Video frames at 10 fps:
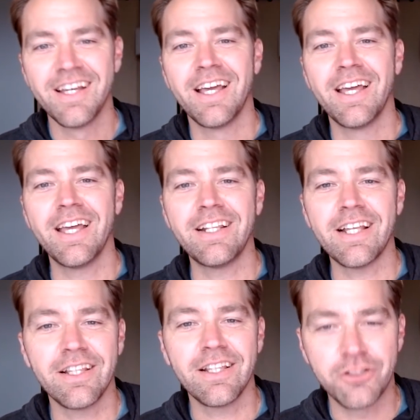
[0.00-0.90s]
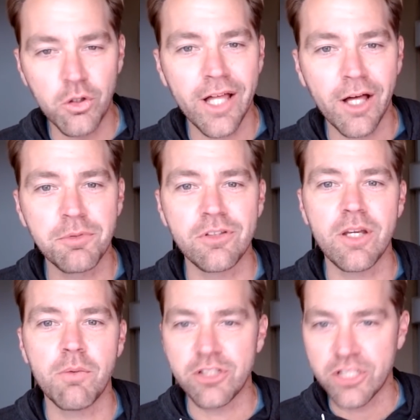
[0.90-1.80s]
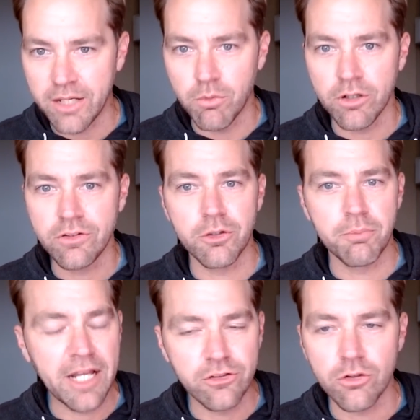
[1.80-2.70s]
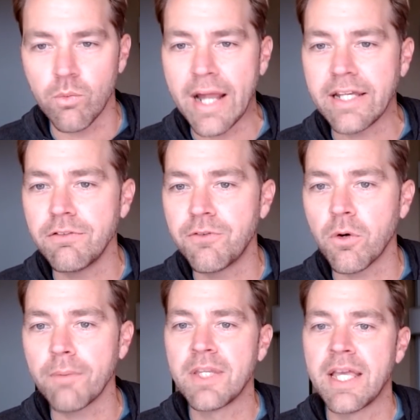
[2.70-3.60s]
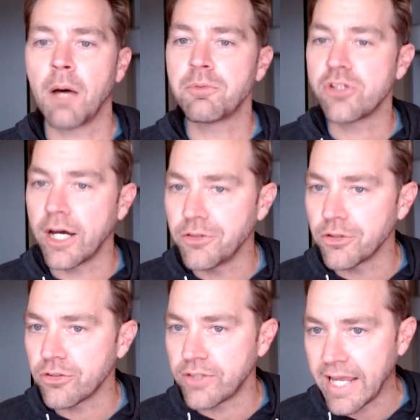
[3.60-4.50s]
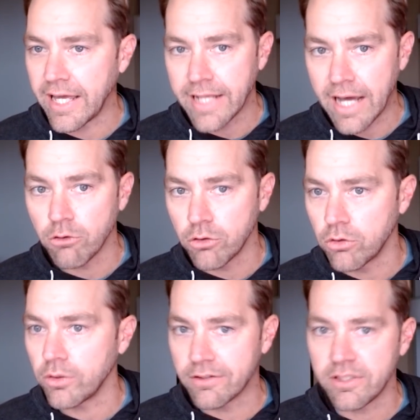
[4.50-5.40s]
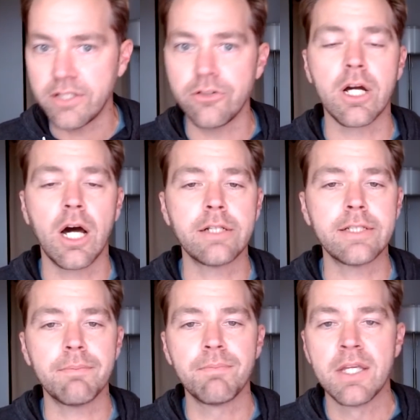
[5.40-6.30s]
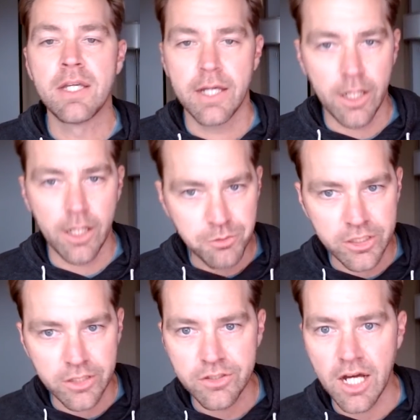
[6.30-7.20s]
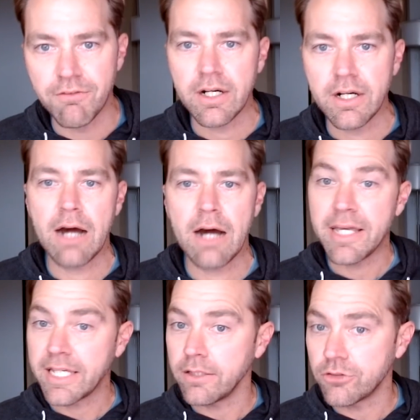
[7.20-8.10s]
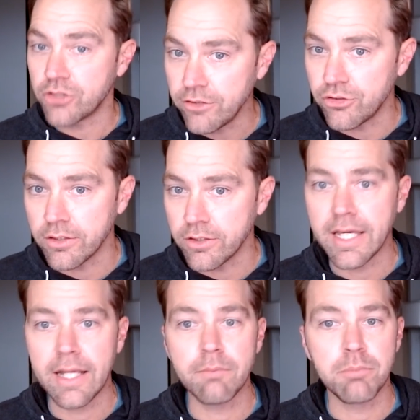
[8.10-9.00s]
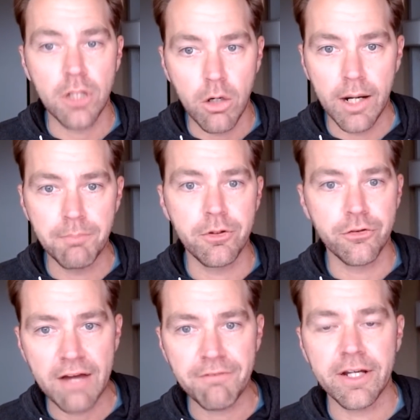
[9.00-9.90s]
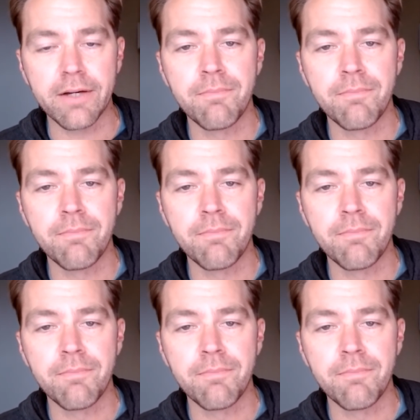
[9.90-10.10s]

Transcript: it, uh, the tool helps you see which keywords your pages are ranking for, helps you understand how Google is seeing your content, and helps you discover how making changes can blow up your traffic.